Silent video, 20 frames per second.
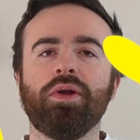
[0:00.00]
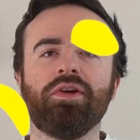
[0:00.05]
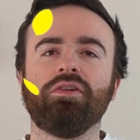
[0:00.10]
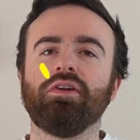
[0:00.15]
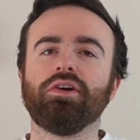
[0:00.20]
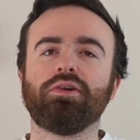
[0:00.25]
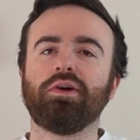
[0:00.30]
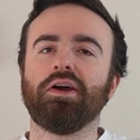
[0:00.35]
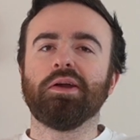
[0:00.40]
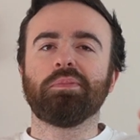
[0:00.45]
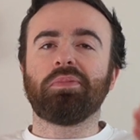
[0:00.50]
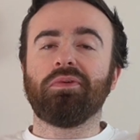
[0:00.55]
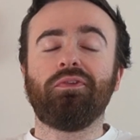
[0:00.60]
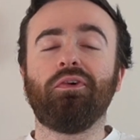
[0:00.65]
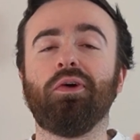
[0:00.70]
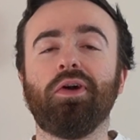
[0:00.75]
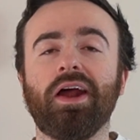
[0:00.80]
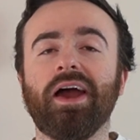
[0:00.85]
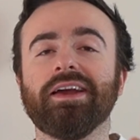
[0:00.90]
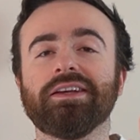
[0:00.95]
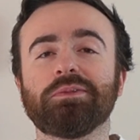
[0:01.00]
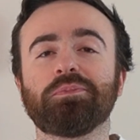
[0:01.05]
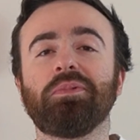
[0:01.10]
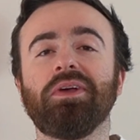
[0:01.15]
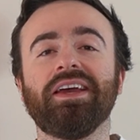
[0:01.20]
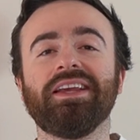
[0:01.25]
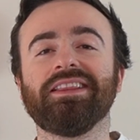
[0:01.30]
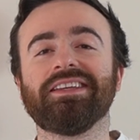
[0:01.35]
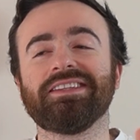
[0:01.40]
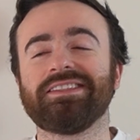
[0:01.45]
and real quick, before I
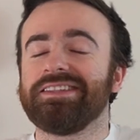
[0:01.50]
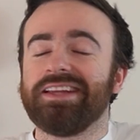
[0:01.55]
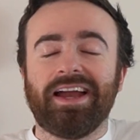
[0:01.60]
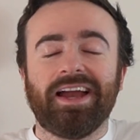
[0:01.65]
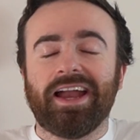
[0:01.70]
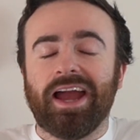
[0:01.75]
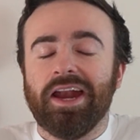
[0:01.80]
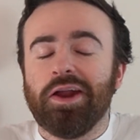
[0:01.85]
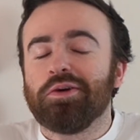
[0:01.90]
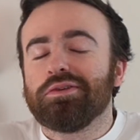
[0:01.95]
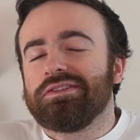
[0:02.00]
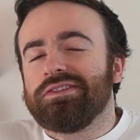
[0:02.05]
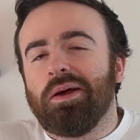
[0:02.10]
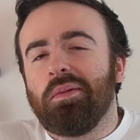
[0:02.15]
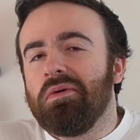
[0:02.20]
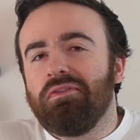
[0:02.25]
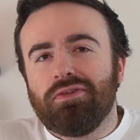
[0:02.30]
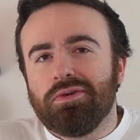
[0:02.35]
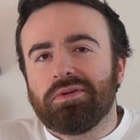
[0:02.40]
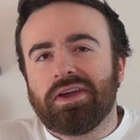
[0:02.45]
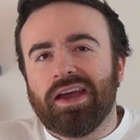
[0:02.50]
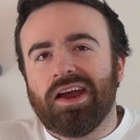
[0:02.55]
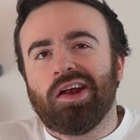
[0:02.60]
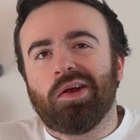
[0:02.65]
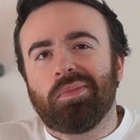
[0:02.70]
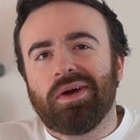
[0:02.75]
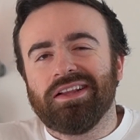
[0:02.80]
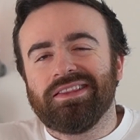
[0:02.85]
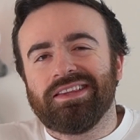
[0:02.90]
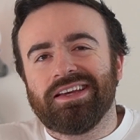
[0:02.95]
explain this deck, I know some of you
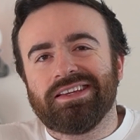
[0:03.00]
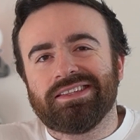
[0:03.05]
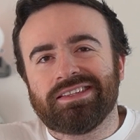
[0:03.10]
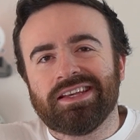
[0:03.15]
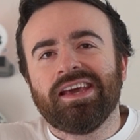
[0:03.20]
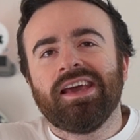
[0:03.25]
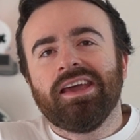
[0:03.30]
care about this.